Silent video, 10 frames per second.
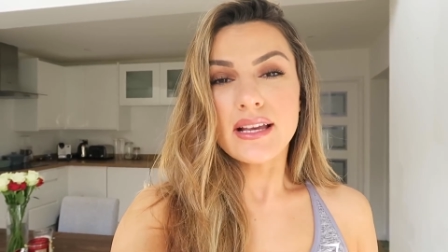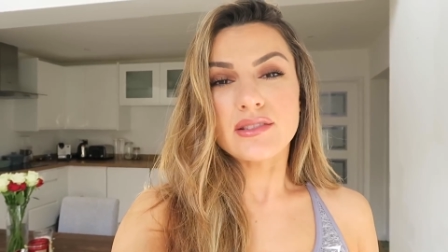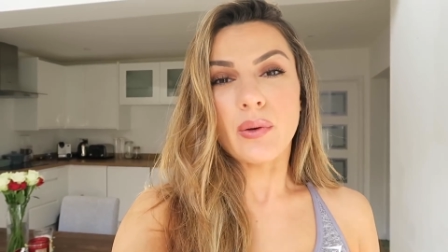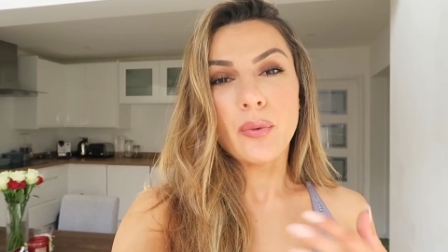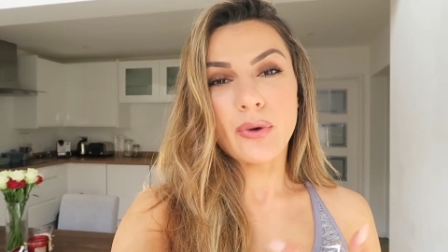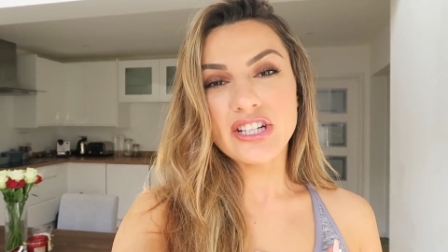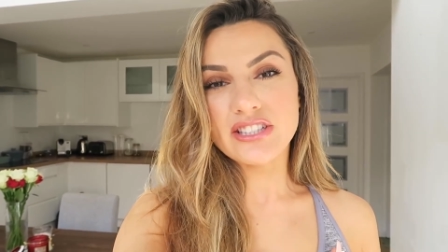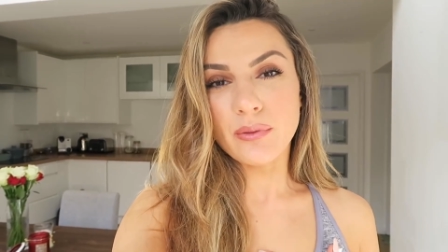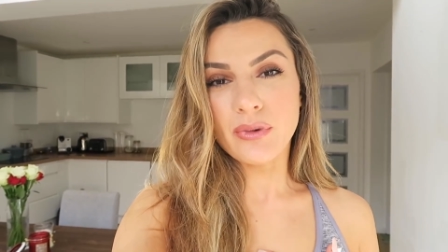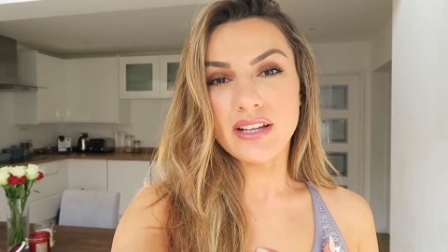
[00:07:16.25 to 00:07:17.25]
So I wish
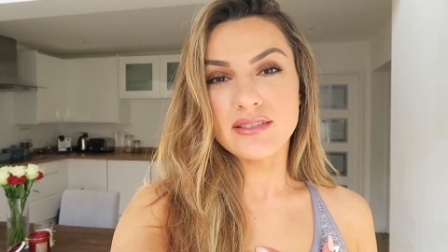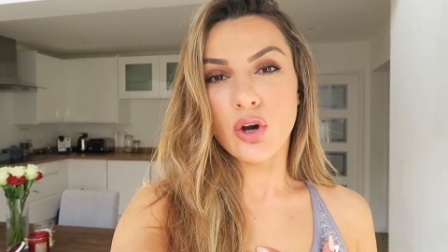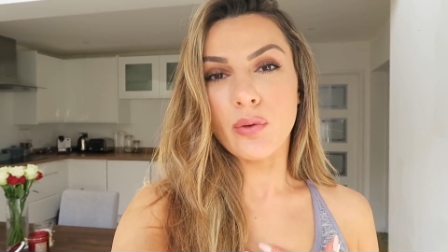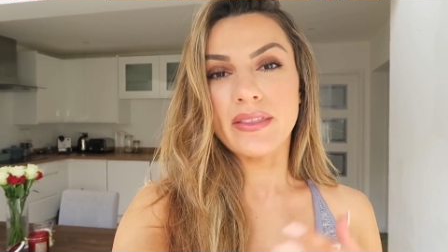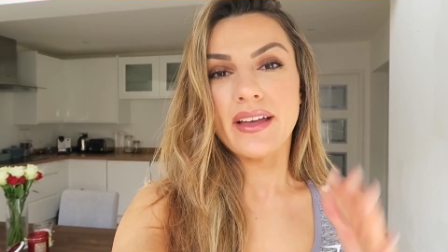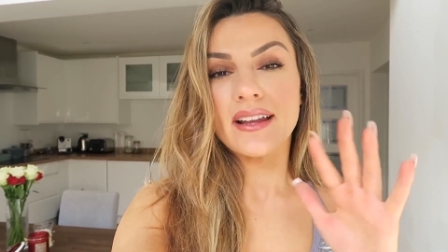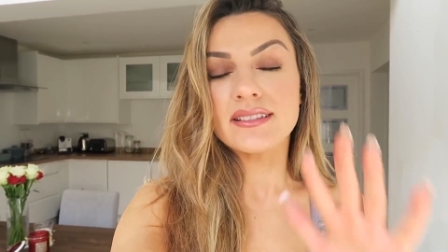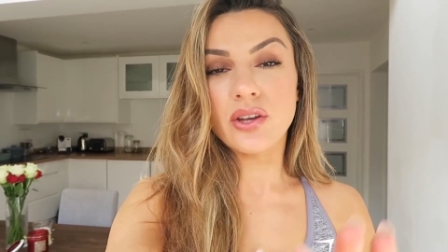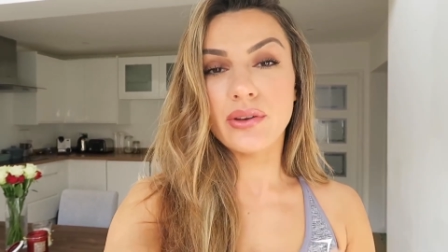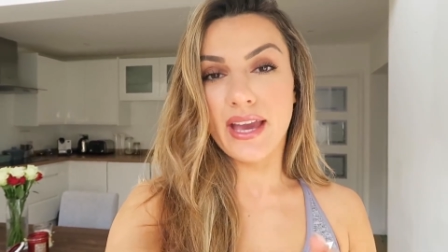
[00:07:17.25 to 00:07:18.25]
someone had told me that
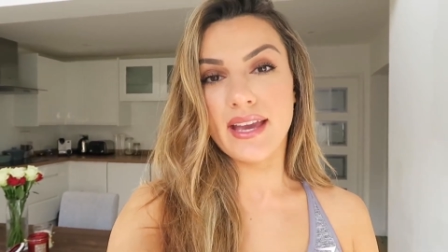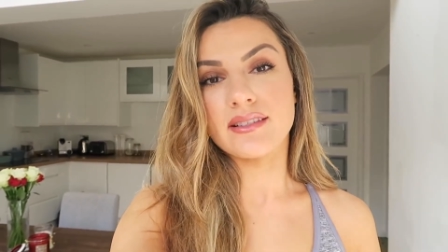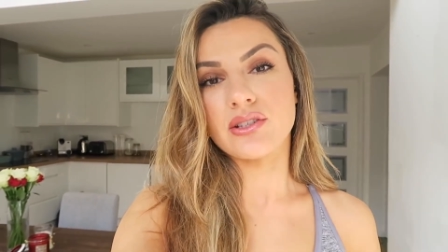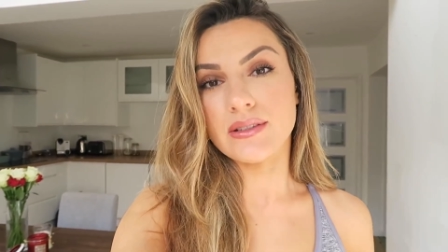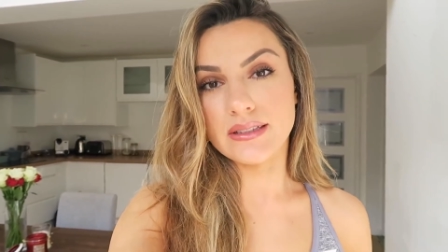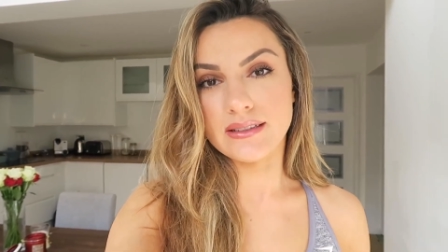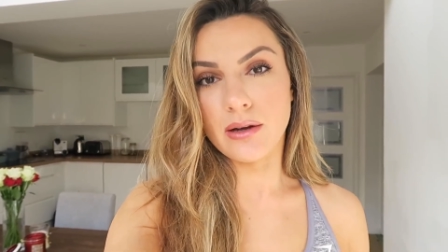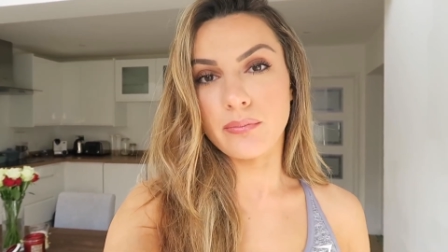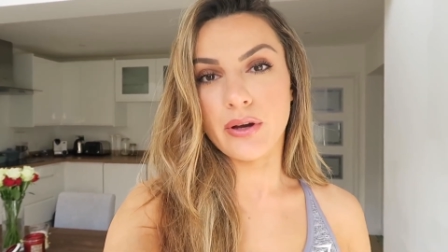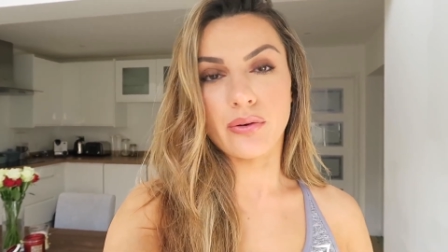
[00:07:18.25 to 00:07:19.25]
it's okay to use a
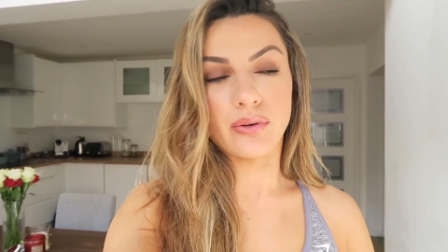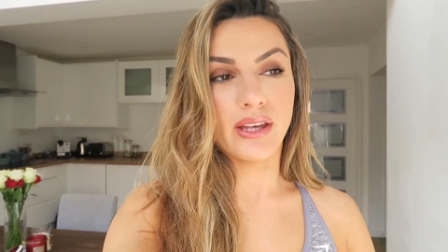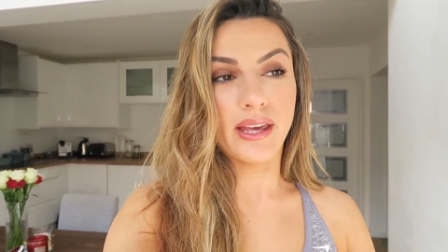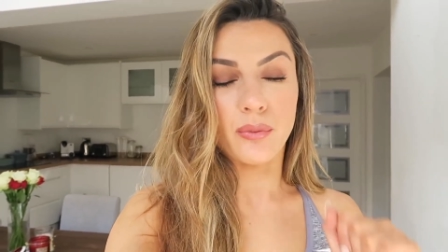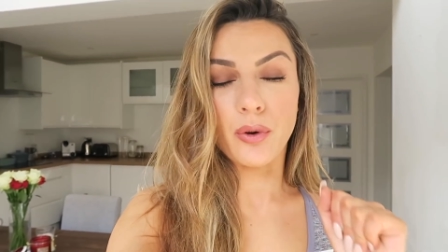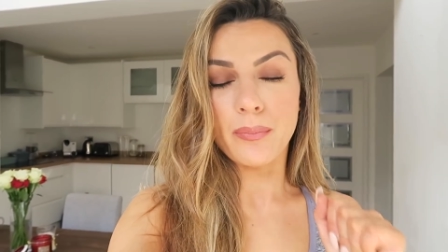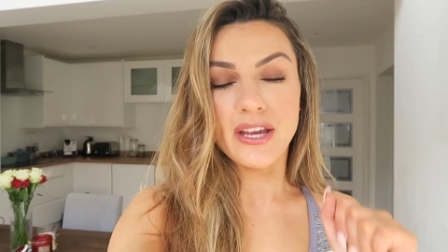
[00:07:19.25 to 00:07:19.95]
dumbbell. It will